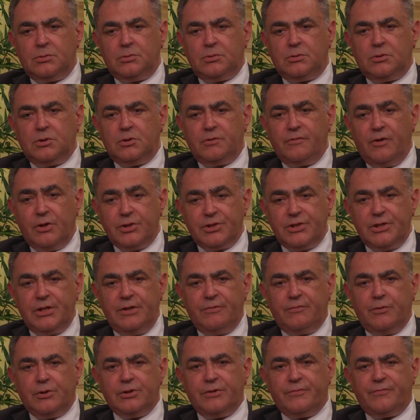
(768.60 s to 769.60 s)
Grozny
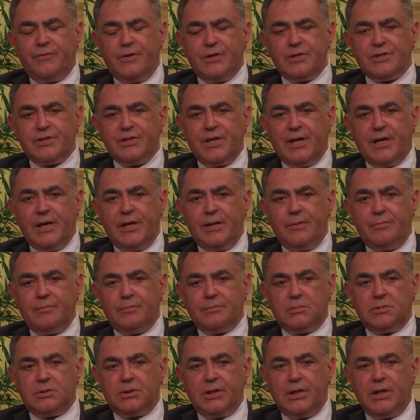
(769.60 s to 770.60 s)
for the first
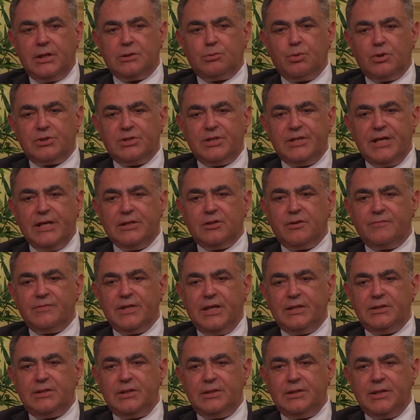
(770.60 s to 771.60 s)
time. I think it was the end of
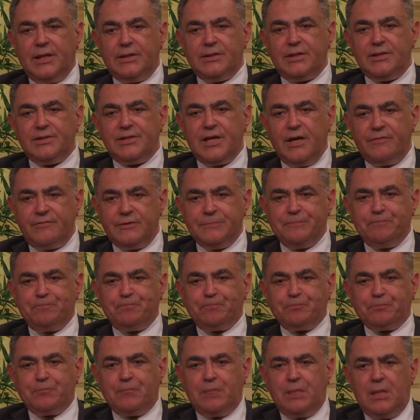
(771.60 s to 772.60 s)
1997.
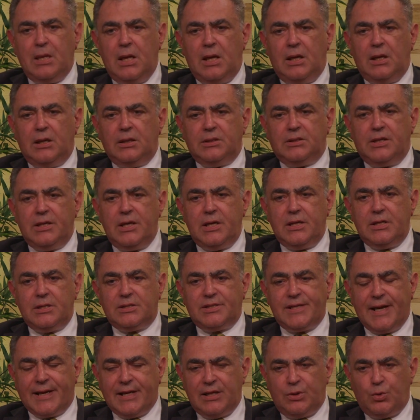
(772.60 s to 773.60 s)
The
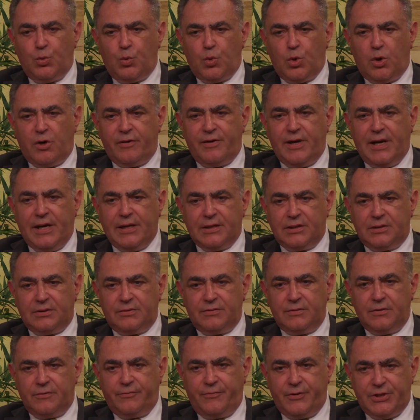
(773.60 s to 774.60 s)
Second War had
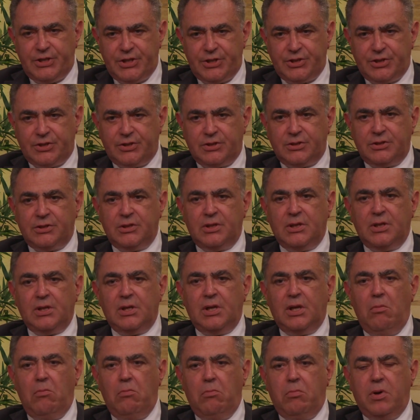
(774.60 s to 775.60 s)
finished,
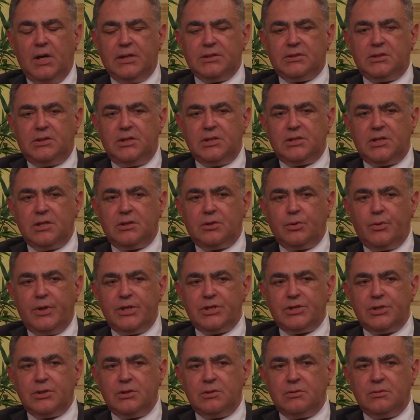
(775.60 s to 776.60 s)
but the
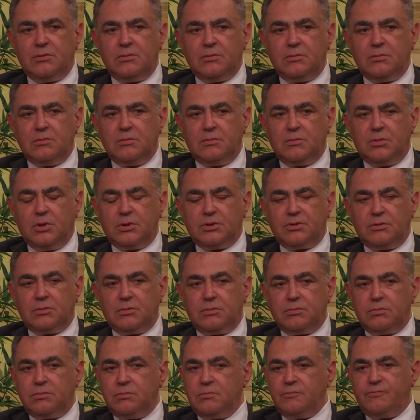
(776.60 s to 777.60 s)
situation
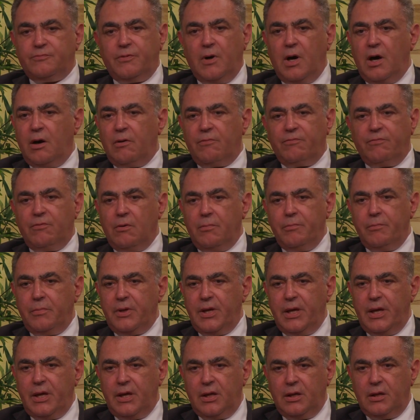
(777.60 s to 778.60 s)
was far from
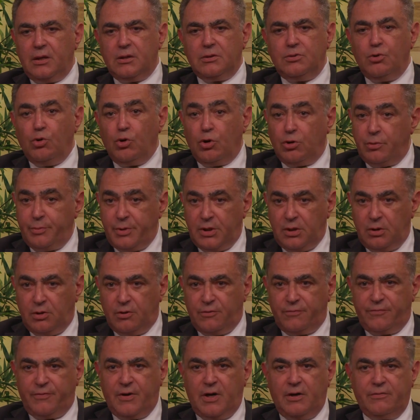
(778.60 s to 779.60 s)
being normal
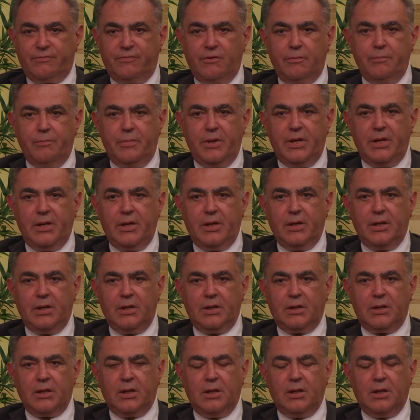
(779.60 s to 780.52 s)
or far from being